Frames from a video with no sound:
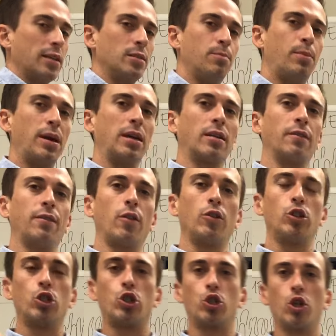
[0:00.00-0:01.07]
as being a very
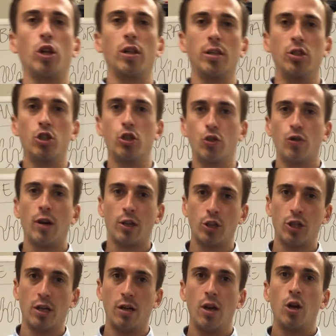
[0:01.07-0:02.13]
solid
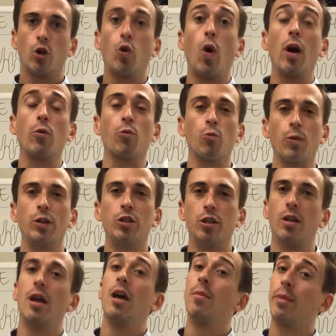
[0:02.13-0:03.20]
structure, quite rigid,
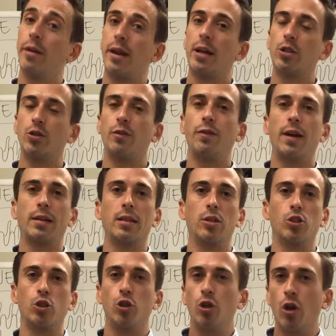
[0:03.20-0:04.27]
but in actual fact
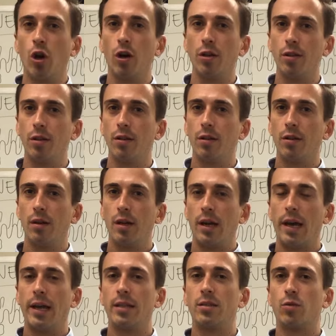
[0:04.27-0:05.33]
it's not.
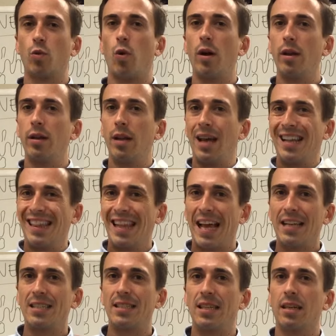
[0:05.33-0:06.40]
It's quite an
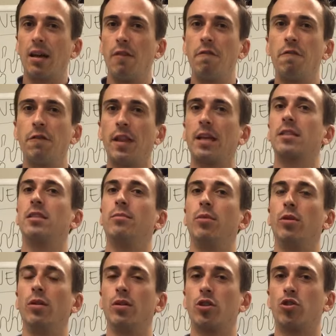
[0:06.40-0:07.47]
elastic,
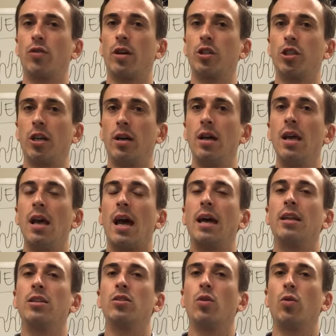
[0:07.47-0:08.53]
flexible structure
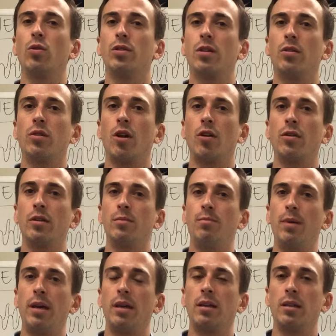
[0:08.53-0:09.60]
and is also known as
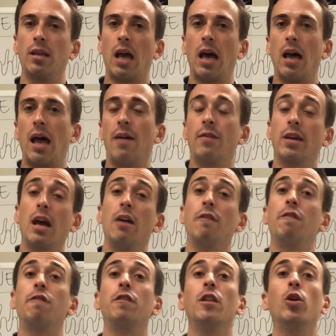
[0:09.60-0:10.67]
being having a
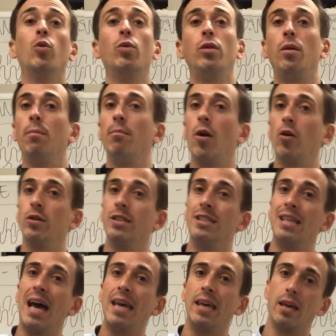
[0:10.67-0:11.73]
fluid
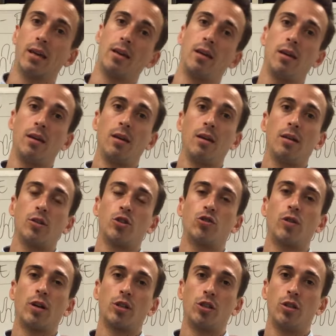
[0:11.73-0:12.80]
mosaic
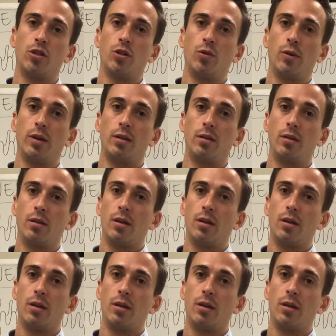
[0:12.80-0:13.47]
structure to it,